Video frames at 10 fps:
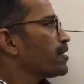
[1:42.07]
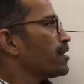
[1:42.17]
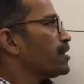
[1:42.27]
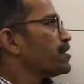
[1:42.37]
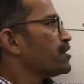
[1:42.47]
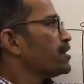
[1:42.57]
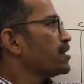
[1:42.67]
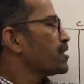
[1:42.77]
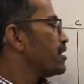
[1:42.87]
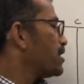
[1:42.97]
its
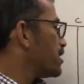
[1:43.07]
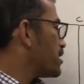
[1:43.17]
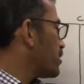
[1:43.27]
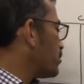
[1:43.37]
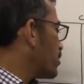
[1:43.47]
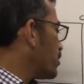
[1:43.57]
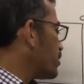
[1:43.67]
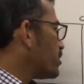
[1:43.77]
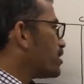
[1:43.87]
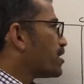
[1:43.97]
inclination with
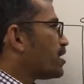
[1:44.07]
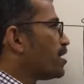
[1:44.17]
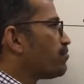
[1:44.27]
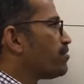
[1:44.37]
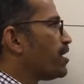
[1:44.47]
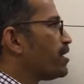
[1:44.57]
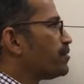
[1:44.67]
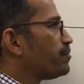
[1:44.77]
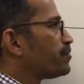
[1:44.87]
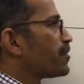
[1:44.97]
horizontal alpha
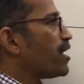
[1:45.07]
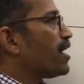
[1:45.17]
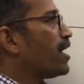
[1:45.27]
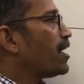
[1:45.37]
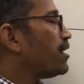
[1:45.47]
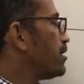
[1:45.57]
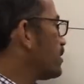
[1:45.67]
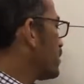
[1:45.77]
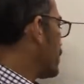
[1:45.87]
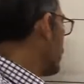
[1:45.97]
and
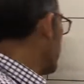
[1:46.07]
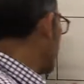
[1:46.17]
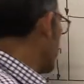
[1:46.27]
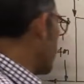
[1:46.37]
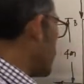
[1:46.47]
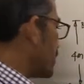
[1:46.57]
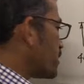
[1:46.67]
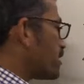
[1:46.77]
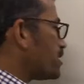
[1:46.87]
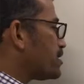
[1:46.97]
this
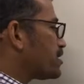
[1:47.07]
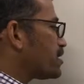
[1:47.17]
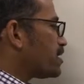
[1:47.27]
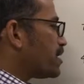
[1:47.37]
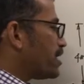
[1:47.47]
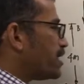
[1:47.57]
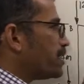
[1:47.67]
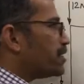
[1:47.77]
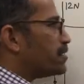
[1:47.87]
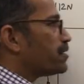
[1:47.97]
distance
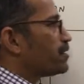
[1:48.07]
AD.